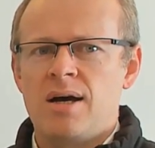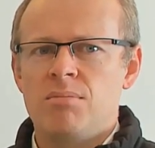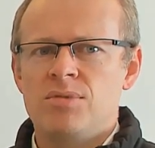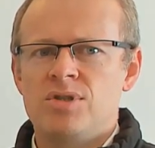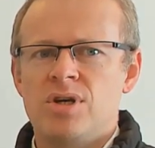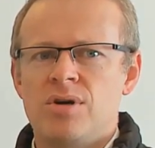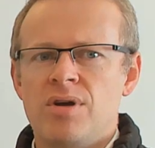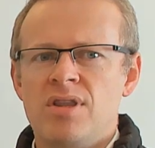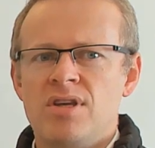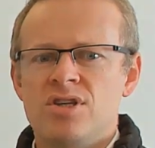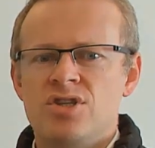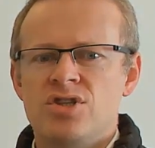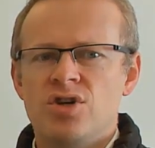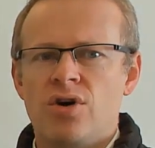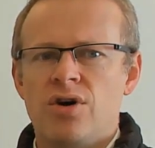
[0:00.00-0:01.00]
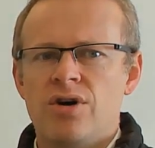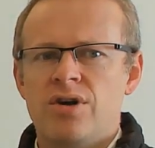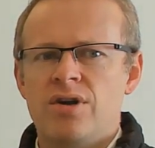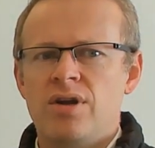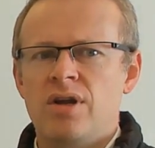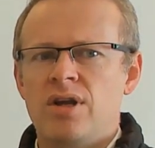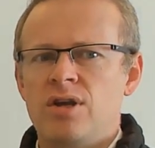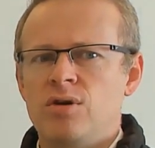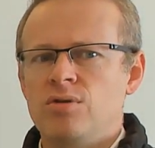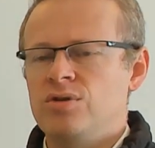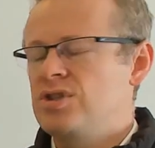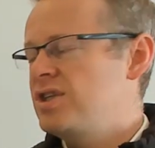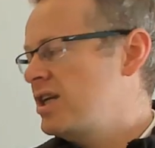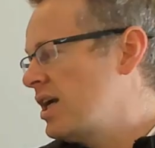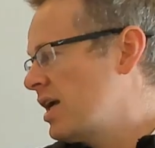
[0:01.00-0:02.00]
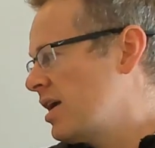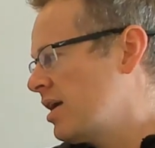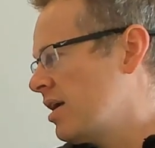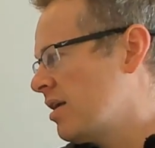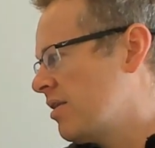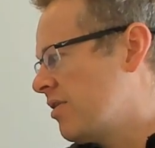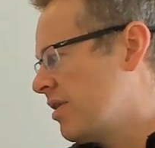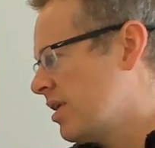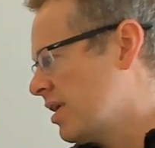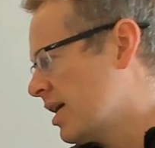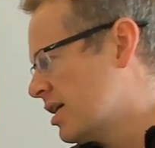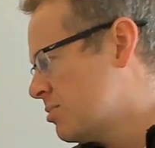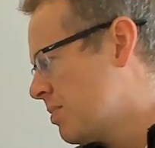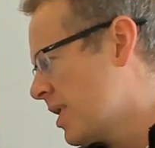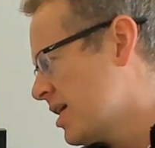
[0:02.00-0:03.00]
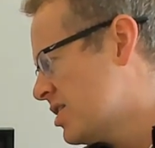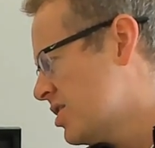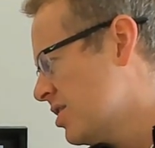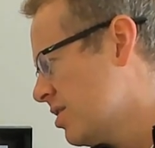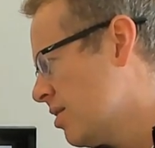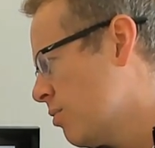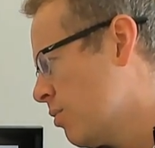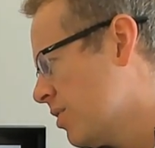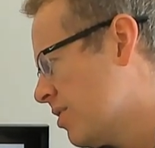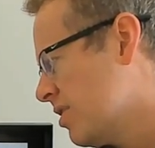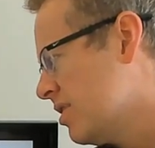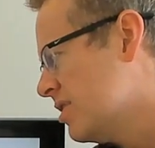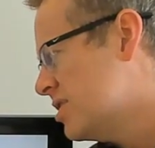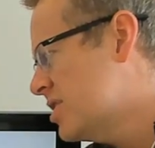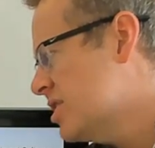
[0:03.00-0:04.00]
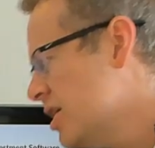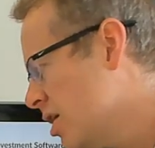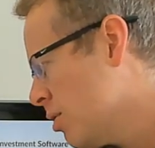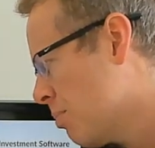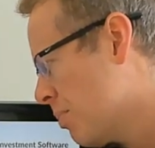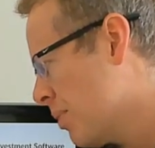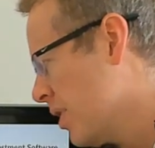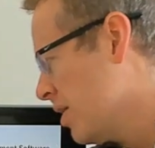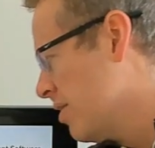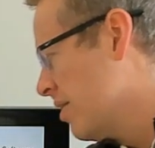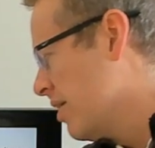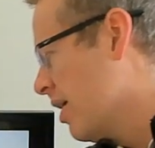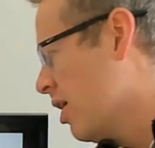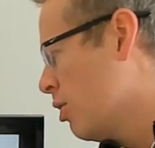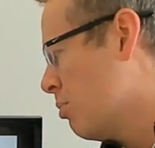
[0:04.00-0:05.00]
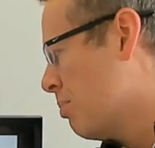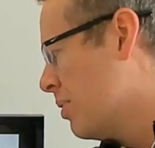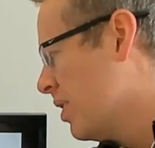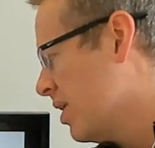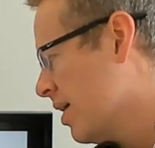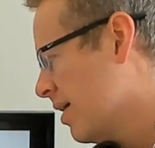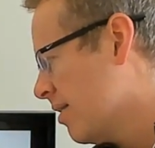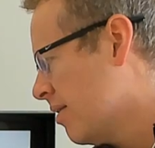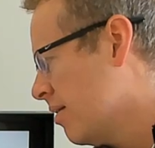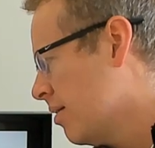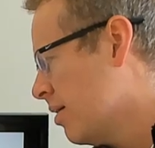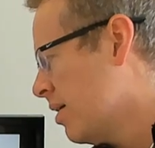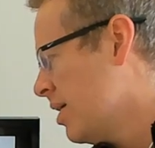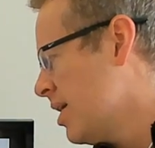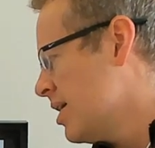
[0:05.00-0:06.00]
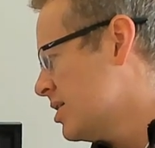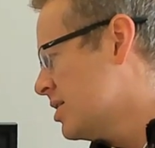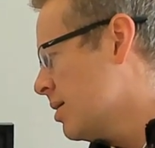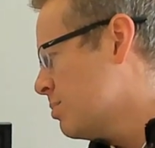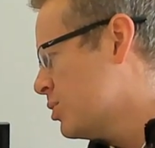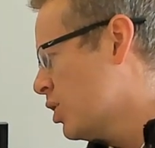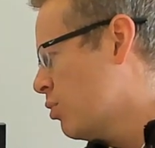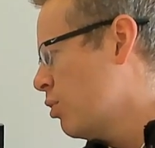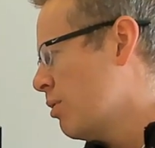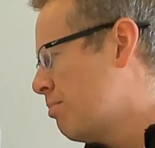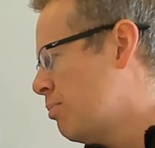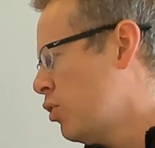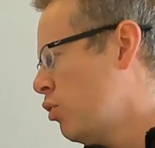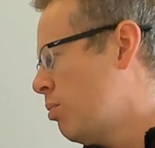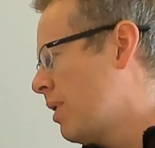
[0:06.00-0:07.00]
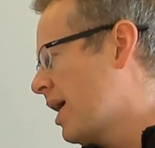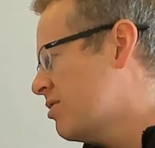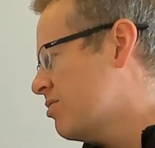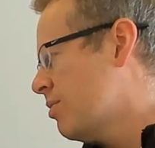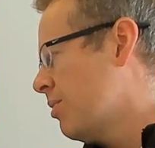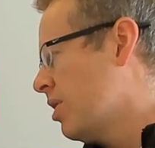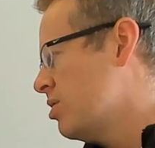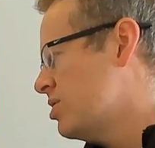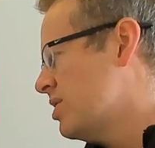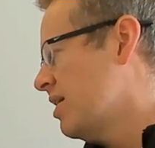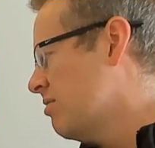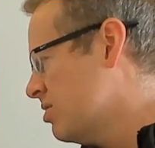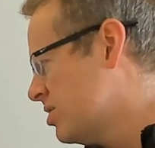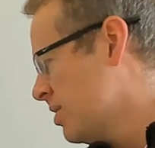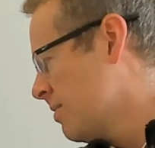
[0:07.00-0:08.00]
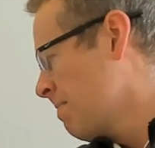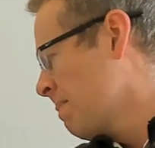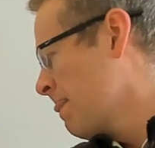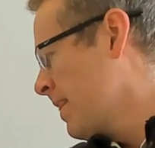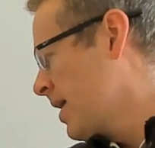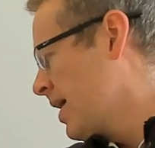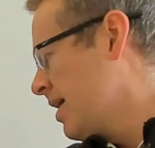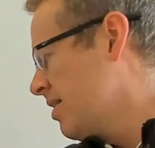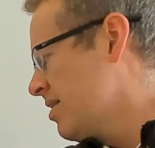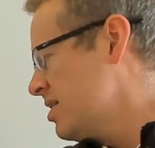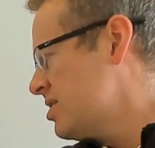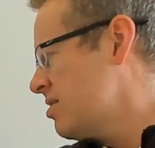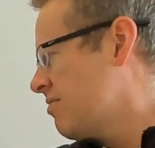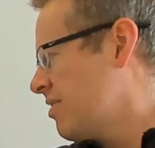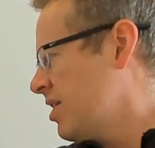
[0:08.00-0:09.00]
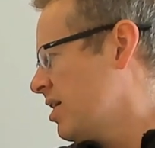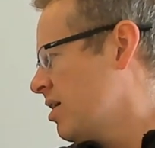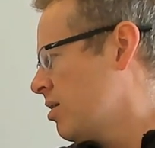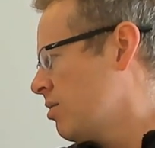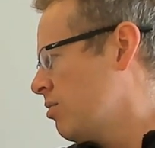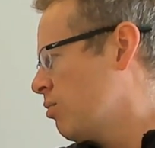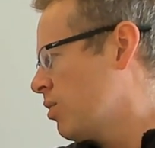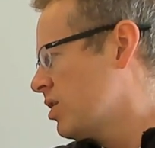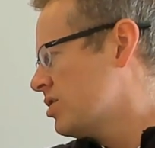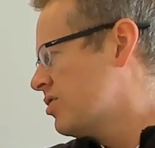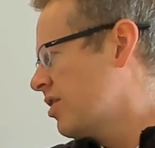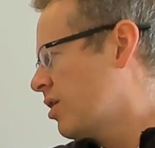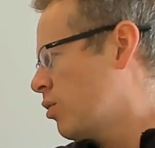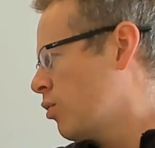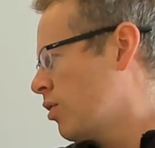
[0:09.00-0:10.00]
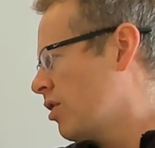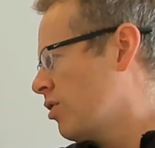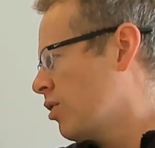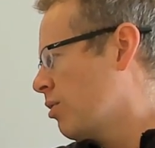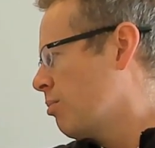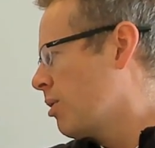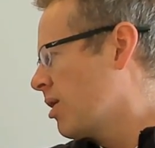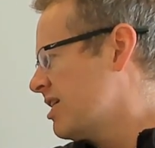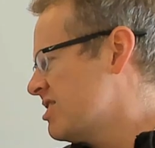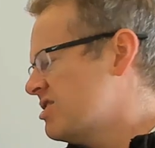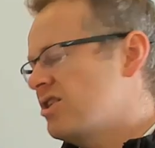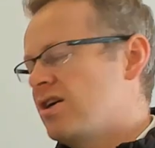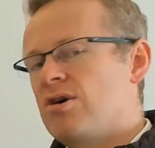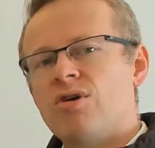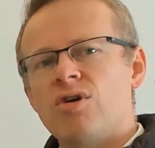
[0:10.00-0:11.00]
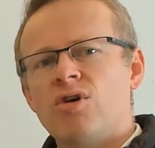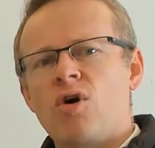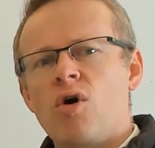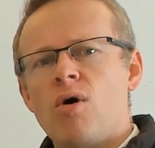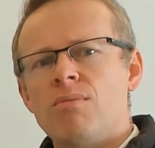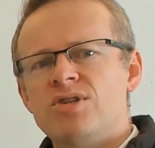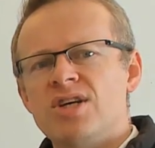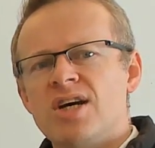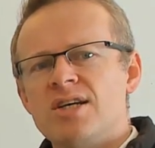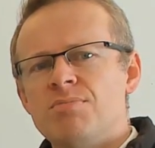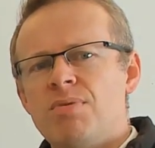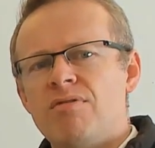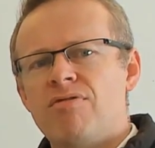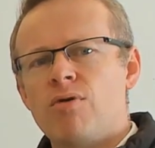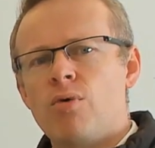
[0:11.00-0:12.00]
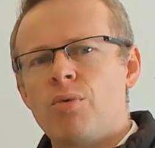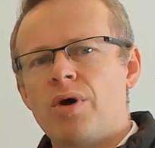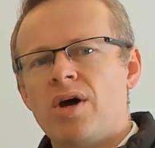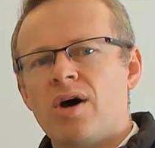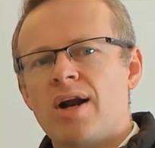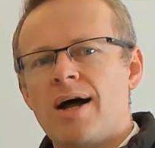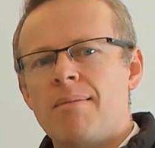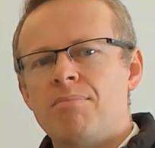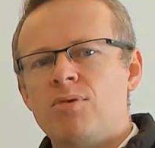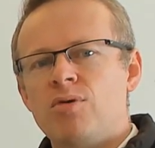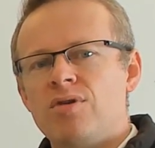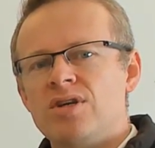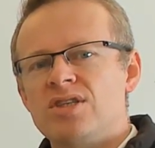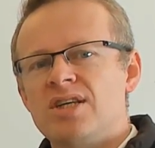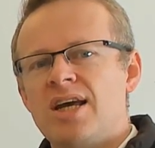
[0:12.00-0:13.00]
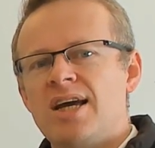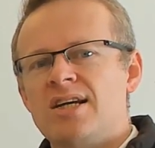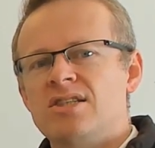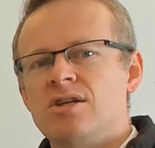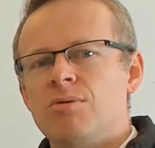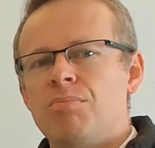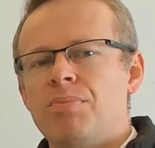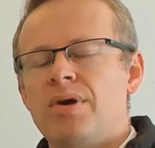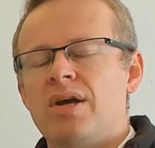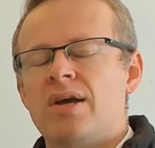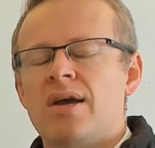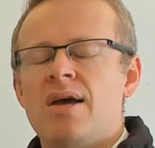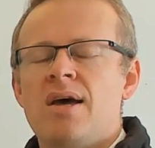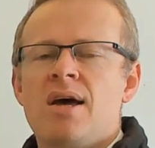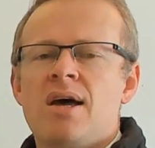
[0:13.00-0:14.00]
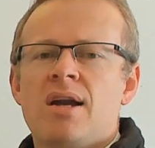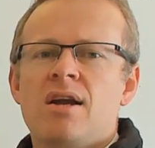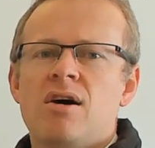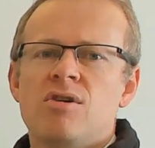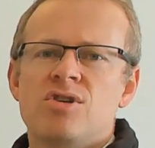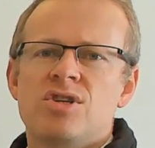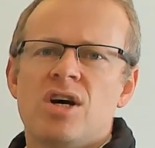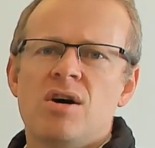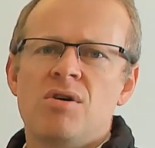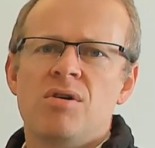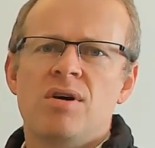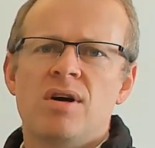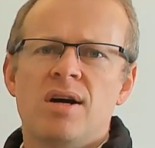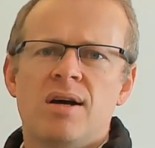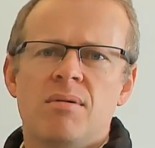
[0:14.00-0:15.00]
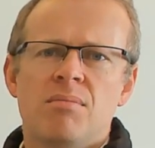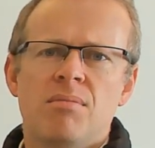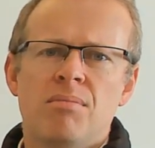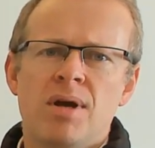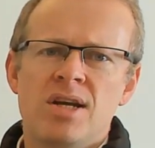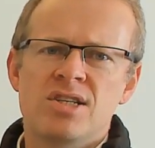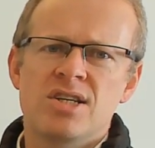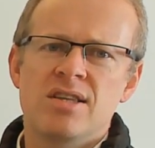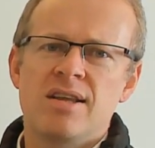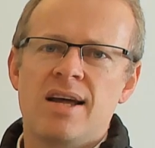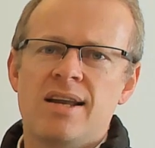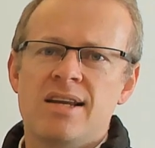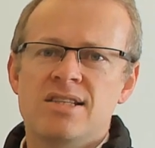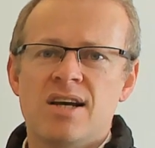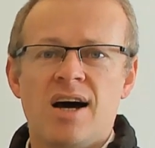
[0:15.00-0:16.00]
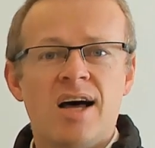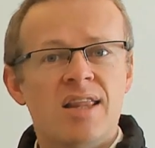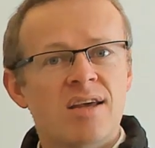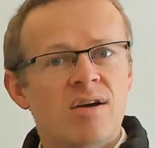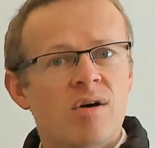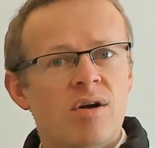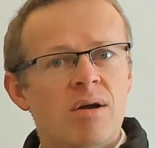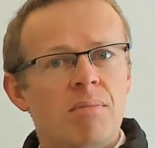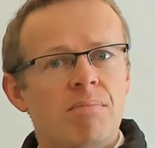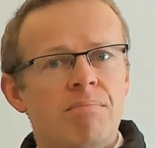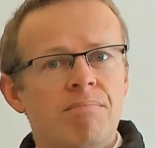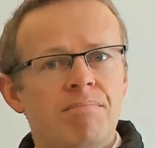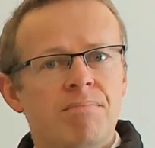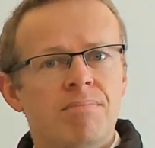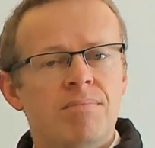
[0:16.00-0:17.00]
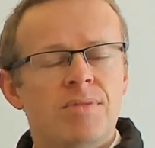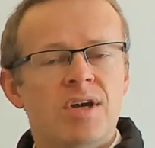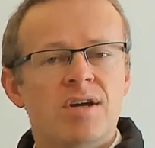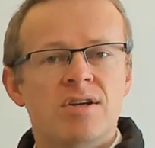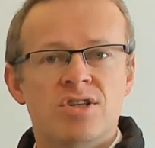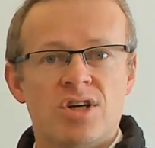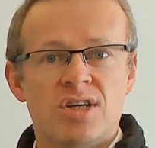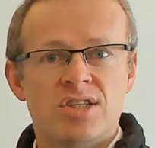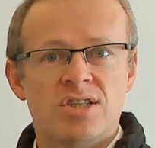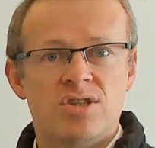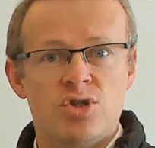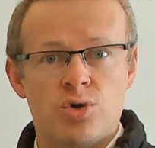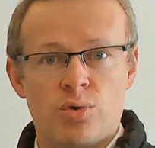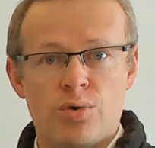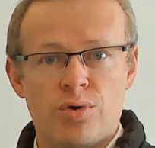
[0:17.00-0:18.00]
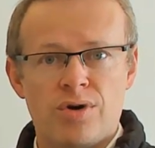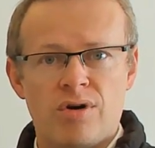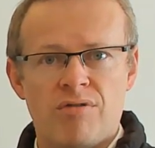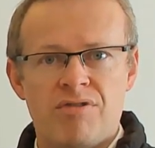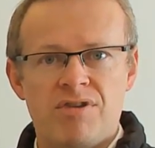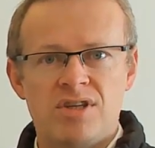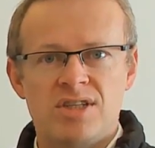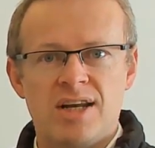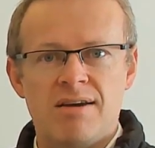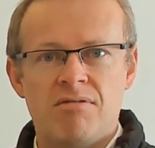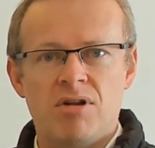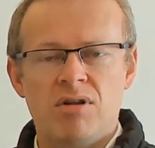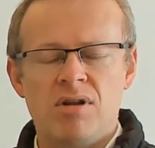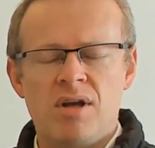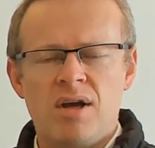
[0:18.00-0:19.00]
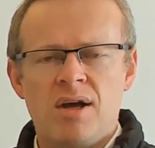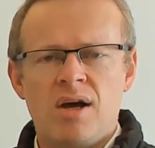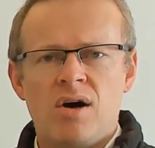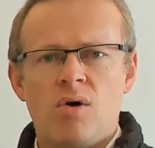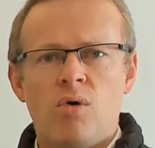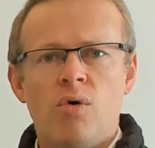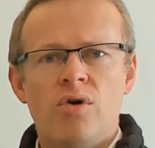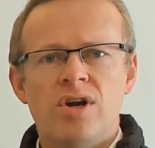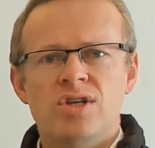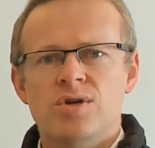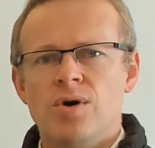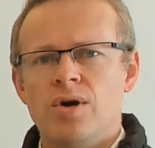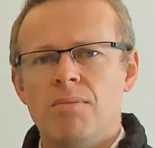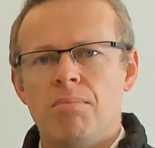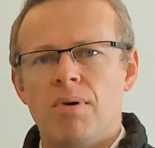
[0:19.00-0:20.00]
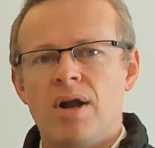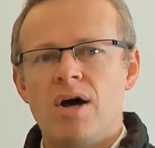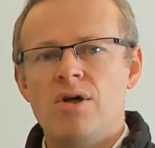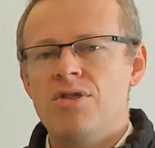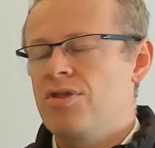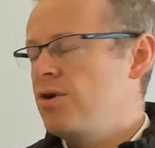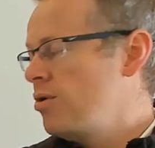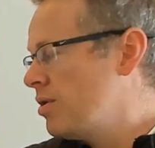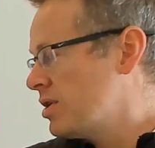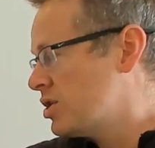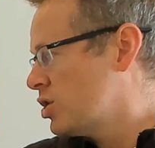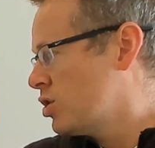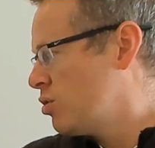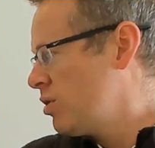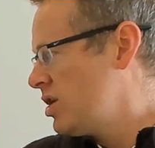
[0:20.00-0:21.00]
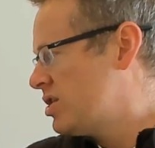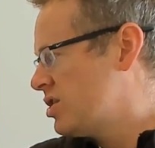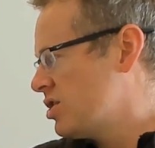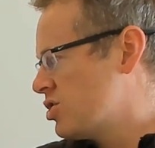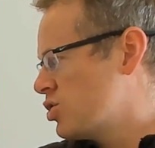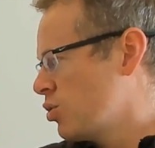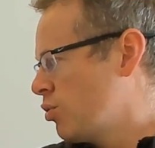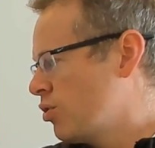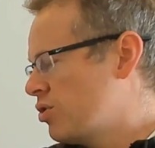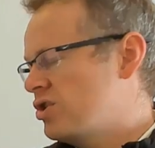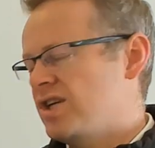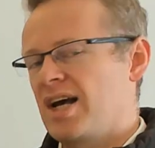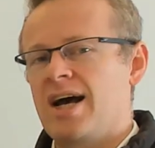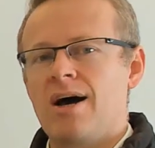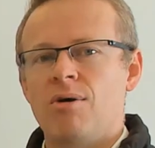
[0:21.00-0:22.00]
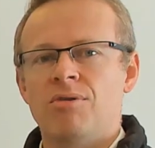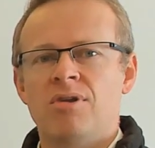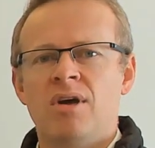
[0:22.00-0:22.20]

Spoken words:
So in this chart you'll see the expansion with the COP, the OP and the subsequent pullbacks from those levels. And this video was recorded on moneyshow.com just before we got up to this XOP. Now Joe mentioned that it's either going to turn just short of this level or it's going to blow through and squeeze the shorts out.